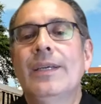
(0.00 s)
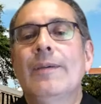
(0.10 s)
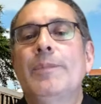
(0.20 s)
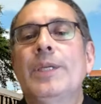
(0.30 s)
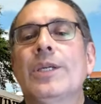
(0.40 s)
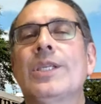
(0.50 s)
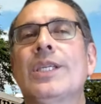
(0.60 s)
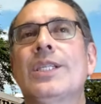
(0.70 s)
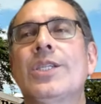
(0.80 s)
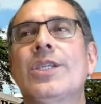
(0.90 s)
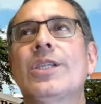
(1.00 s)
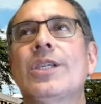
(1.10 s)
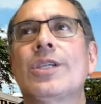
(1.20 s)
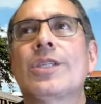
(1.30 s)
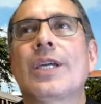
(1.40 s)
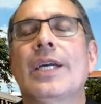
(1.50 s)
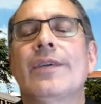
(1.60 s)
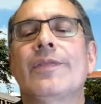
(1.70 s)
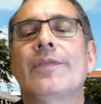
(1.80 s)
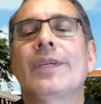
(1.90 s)
because in addition to just kind
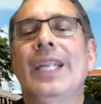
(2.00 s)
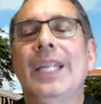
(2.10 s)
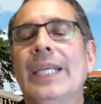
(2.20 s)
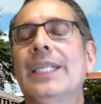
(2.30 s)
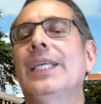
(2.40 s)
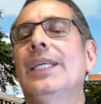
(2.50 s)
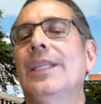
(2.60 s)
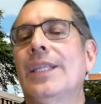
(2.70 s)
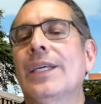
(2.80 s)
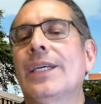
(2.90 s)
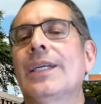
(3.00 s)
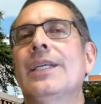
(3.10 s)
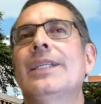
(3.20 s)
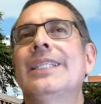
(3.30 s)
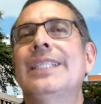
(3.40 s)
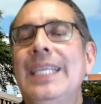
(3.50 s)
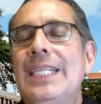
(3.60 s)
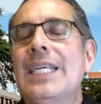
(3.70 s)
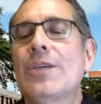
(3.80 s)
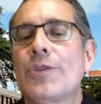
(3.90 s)
of collecting the
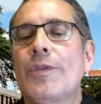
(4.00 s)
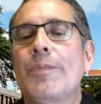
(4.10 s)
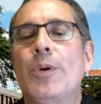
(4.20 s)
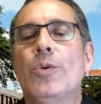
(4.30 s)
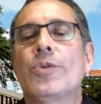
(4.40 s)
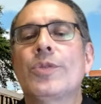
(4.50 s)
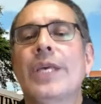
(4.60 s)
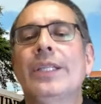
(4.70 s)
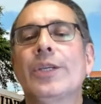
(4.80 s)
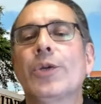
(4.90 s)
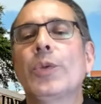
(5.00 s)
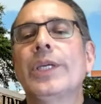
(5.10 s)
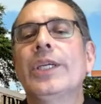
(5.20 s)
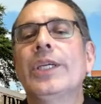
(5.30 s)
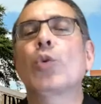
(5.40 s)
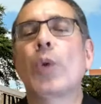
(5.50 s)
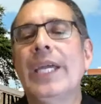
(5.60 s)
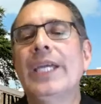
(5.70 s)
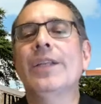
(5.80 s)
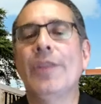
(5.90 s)
details of the polls, they literally
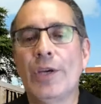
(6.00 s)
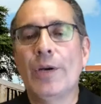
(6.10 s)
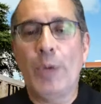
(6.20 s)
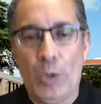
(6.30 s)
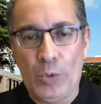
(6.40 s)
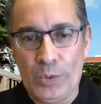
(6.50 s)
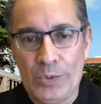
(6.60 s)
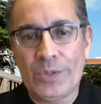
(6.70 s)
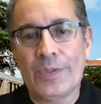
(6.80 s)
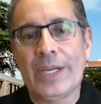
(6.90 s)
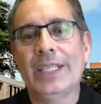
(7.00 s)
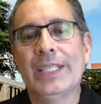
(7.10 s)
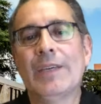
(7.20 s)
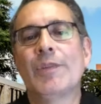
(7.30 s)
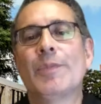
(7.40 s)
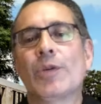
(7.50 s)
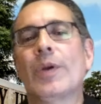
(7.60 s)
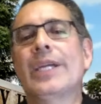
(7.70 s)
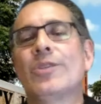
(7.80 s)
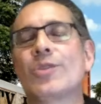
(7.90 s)
grade the polls, right, and give them a
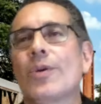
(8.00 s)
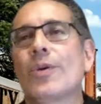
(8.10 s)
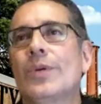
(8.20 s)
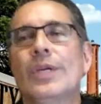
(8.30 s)
grade. So